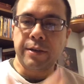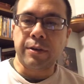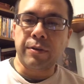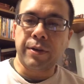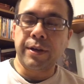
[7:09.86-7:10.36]
you
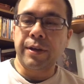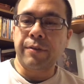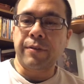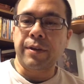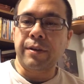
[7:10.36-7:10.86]
know,
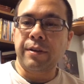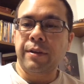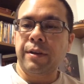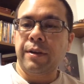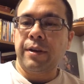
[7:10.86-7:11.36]
if it
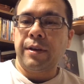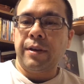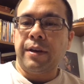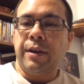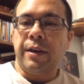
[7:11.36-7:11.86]

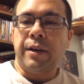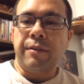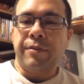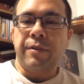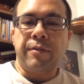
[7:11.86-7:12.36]

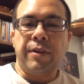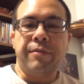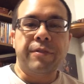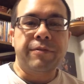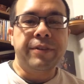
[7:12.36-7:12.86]
if it
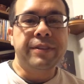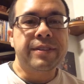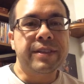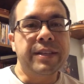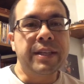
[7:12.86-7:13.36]
if it
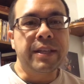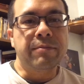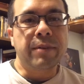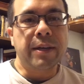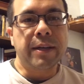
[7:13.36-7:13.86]
fits the
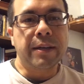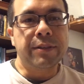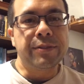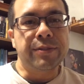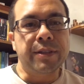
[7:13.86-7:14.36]
need, why not
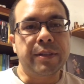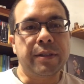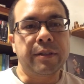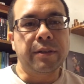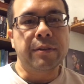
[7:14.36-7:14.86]
use it?
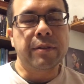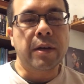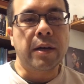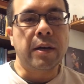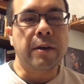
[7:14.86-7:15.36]
You know.
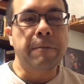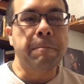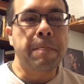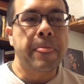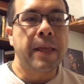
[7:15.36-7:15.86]

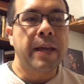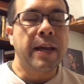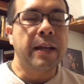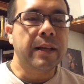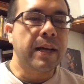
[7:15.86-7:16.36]
Um,
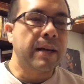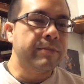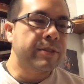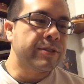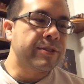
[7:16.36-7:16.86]

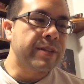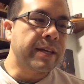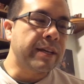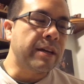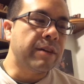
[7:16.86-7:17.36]
Helicopters, they
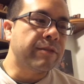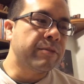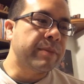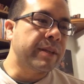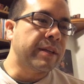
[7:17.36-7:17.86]
can
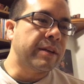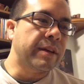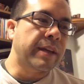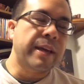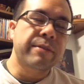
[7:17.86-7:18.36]
hover, but they
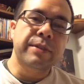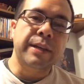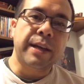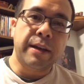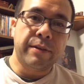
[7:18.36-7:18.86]
can't
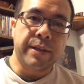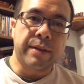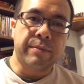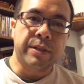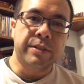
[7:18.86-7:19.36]
really carry
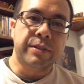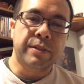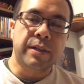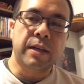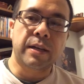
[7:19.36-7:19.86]
that much.
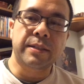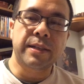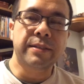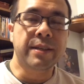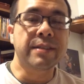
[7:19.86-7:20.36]
Uh,
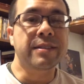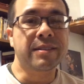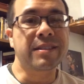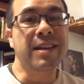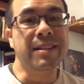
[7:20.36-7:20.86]
10 tons
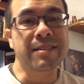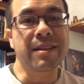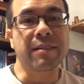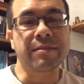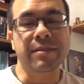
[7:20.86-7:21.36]
is a lot of
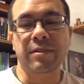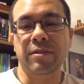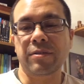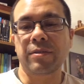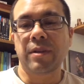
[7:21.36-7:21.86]
stuff,
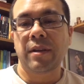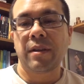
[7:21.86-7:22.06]
so,